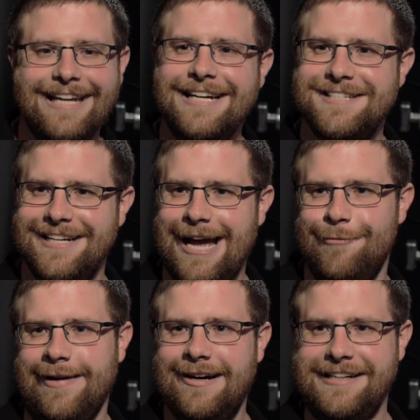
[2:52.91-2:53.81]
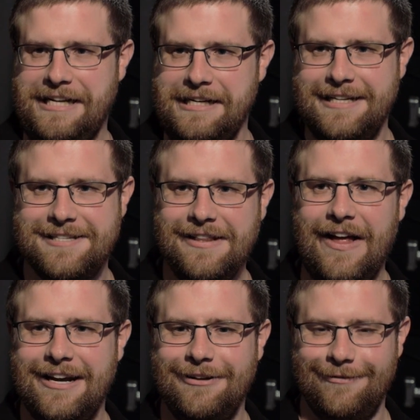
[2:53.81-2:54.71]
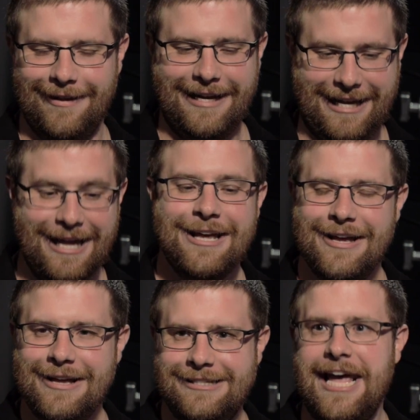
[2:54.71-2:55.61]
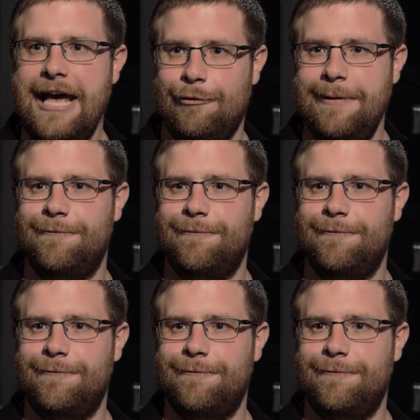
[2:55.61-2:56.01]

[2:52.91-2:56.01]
It is a nightmare, and it is a lot of tech